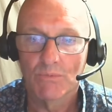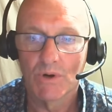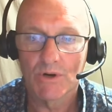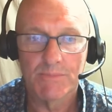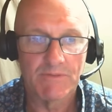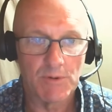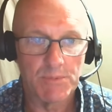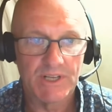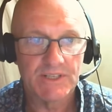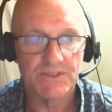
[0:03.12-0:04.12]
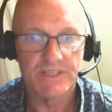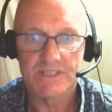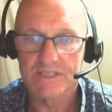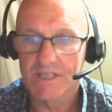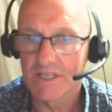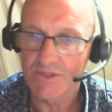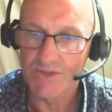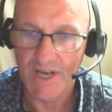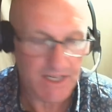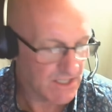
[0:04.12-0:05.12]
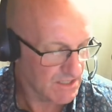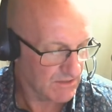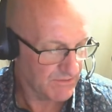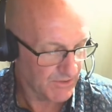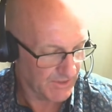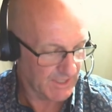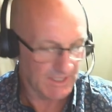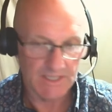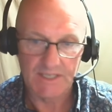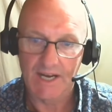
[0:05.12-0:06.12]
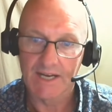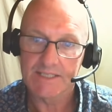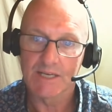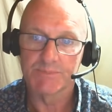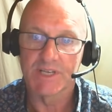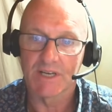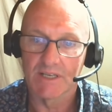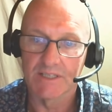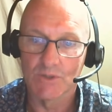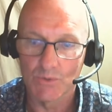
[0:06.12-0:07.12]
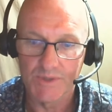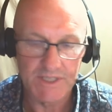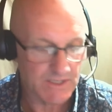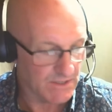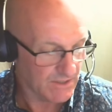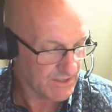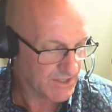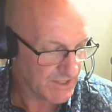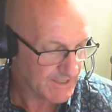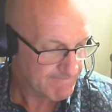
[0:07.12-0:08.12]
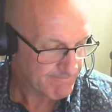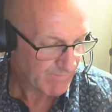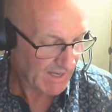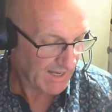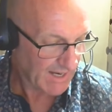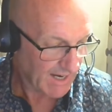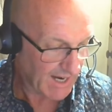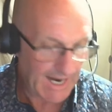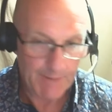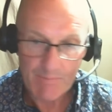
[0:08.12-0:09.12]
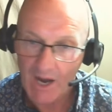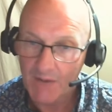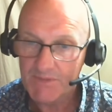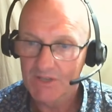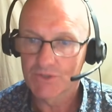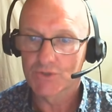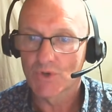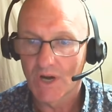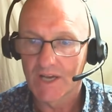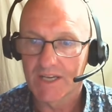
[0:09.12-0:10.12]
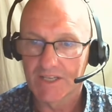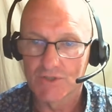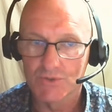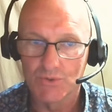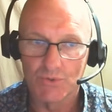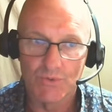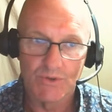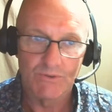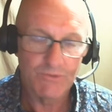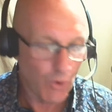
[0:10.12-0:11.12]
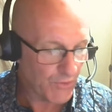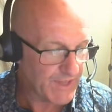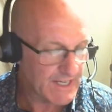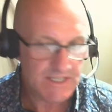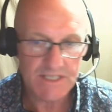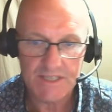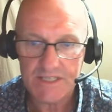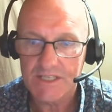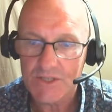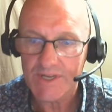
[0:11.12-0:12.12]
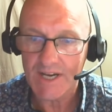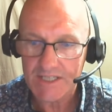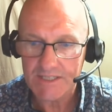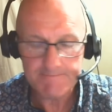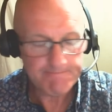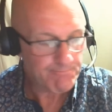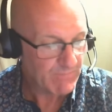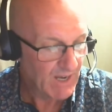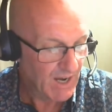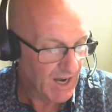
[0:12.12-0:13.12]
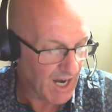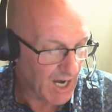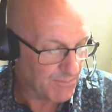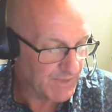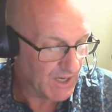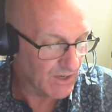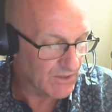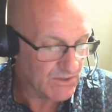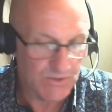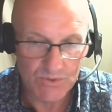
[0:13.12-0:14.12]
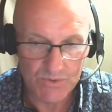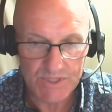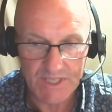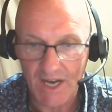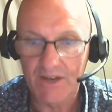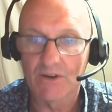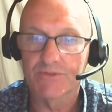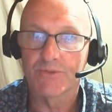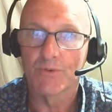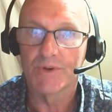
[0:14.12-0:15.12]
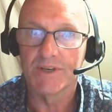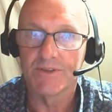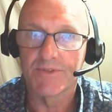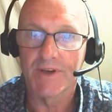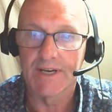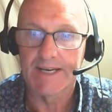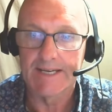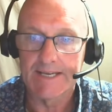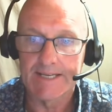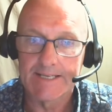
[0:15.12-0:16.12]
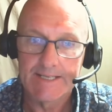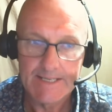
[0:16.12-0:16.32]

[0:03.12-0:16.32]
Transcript: Welcome everybody to this introduction for the subject legal research. I'm going to try and do 4 things in this introduction. I'm going to start off with an